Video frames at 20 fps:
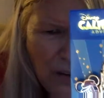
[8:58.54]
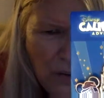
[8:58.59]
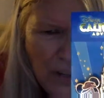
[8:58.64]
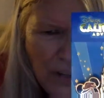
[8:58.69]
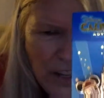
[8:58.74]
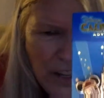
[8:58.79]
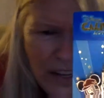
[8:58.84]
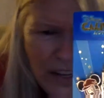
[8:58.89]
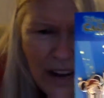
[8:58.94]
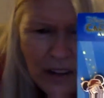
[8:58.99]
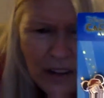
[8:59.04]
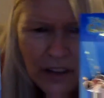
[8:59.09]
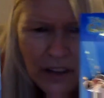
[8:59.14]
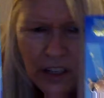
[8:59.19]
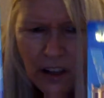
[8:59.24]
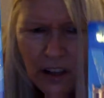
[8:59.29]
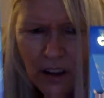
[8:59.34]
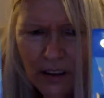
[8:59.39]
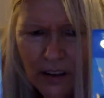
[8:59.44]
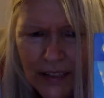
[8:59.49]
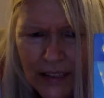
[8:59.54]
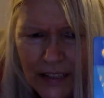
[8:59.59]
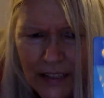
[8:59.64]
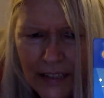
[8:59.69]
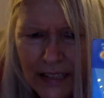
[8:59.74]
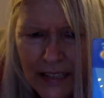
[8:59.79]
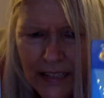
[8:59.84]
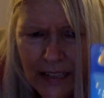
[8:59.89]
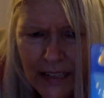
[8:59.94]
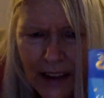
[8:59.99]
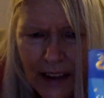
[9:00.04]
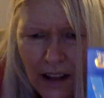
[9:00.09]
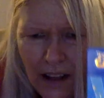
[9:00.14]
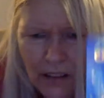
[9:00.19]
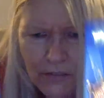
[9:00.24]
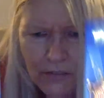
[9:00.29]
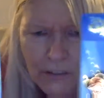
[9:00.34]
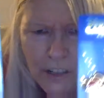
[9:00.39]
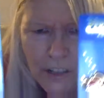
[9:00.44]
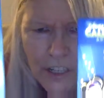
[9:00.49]
which is actually called Disney
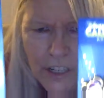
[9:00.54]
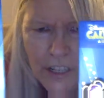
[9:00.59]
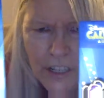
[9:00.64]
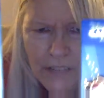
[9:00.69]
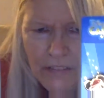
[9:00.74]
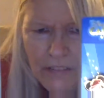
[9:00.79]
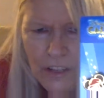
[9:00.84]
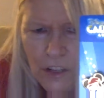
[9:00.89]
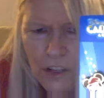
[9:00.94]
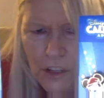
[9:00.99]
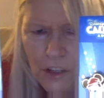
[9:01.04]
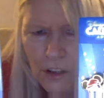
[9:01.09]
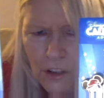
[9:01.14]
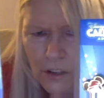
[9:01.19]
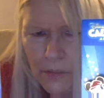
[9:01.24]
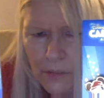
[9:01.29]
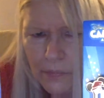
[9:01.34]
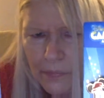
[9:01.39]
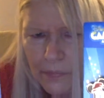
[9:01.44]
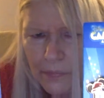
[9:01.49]
California Adventure.